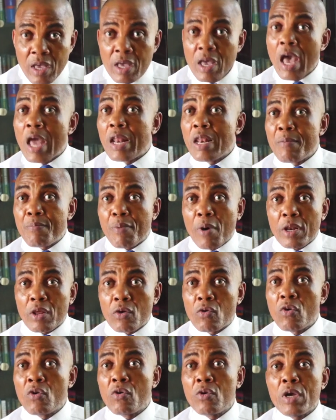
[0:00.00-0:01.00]
Anybody
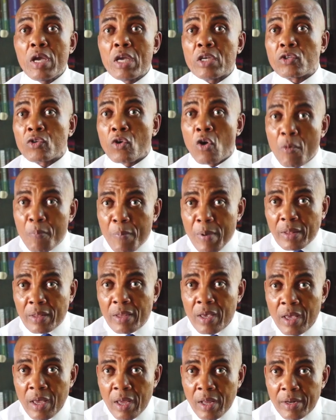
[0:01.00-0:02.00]
who is
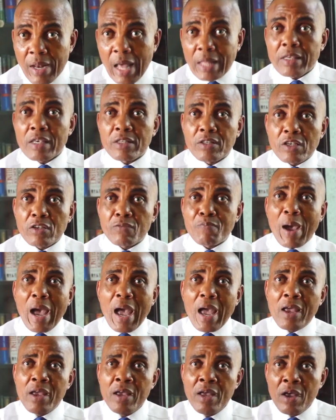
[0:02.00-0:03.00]
hoping that it is
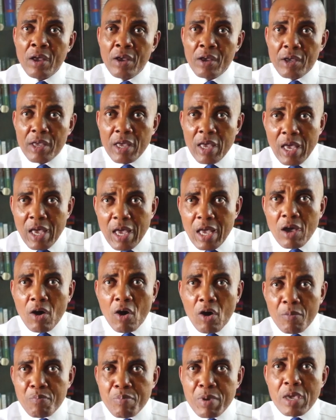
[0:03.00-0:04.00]
by A
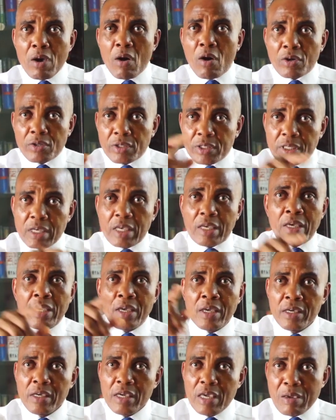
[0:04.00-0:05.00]
or B or C
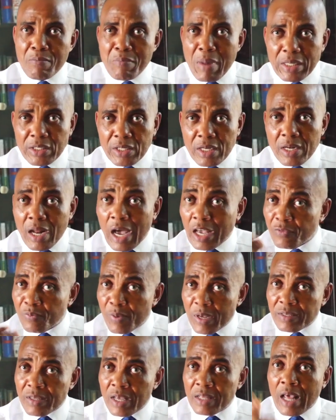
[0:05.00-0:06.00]
emerging as
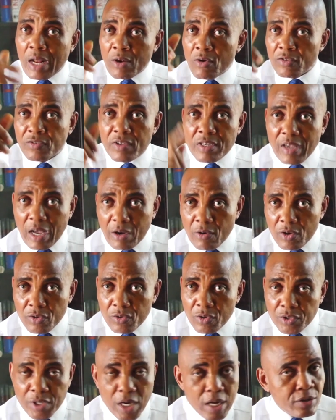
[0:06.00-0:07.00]
president that those things are going
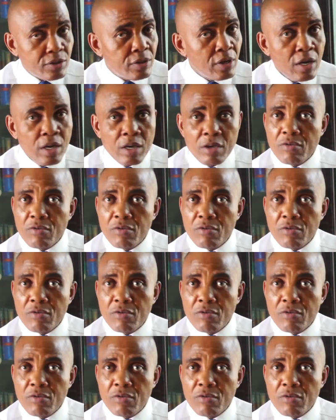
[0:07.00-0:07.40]
to change,